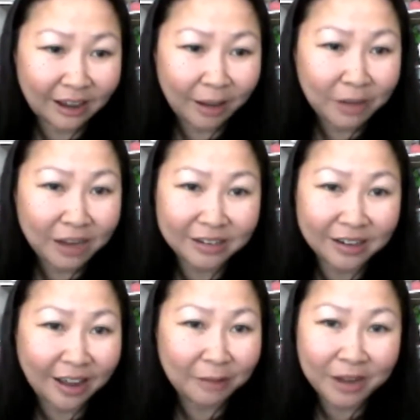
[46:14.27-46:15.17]
I'm not
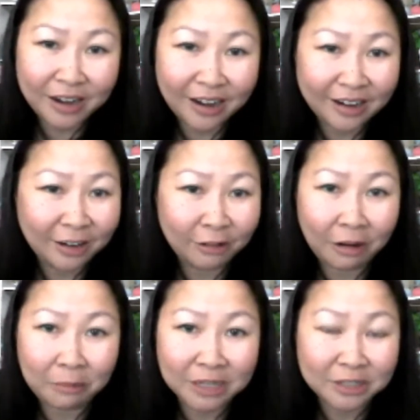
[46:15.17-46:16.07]
on here
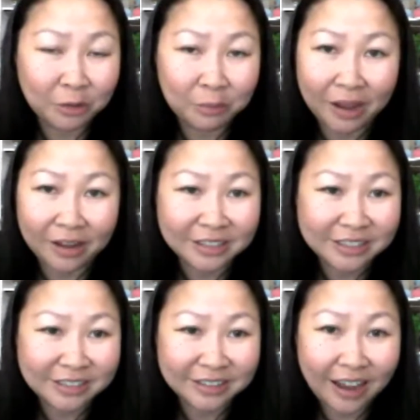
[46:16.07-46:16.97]
on my soapbox.